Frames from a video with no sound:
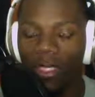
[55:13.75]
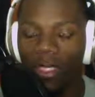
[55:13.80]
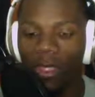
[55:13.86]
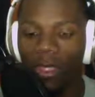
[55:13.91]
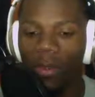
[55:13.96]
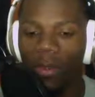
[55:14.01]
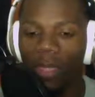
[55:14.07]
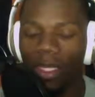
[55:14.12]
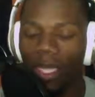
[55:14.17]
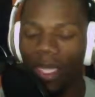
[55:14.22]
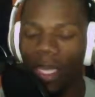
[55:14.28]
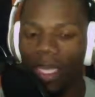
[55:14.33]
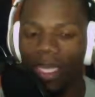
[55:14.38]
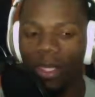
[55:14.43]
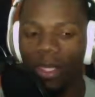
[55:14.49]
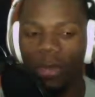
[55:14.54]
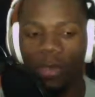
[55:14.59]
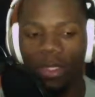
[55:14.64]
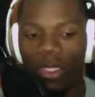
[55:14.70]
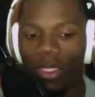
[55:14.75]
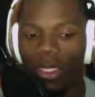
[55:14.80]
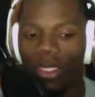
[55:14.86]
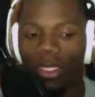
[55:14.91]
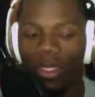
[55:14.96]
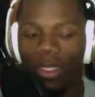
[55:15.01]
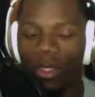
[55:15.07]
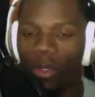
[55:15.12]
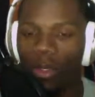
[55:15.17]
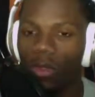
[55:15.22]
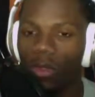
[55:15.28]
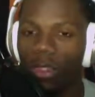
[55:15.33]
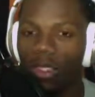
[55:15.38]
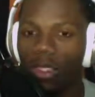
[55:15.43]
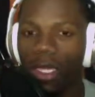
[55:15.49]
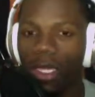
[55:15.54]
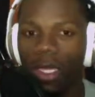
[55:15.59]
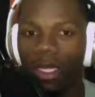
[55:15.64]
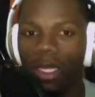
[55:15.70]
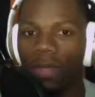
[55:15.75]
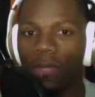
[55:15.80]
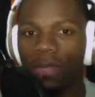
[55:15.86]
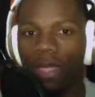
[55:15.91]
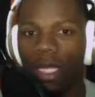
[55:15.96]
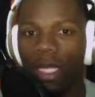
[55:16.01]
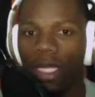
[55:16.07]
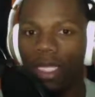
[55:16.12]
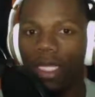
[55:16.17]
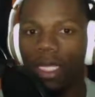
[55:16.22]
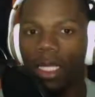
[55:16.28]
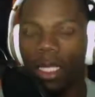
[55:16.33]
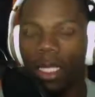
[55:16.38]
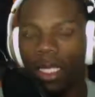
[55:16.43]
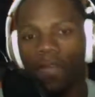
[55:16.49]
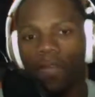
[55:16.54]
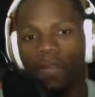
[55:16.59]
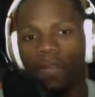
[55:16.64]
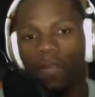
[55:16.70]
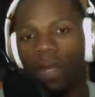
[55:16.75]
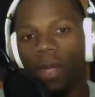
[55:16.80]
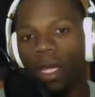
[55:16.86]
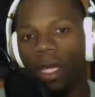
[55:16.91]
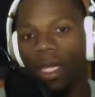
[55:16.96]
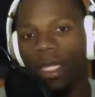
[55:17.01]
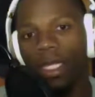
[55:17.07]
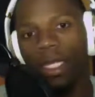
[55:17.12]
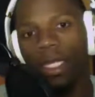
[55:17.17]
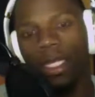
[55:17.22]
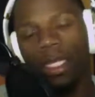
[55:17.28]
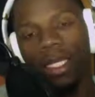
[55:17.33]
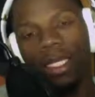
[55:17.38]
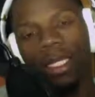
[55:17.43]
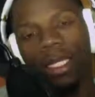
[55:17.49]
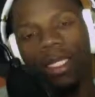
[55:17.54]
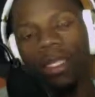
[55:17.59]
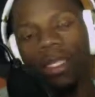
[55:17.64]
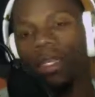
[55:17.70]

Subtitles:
You know what I mean? Like he was just the coolest cat ever. Like he let everybody,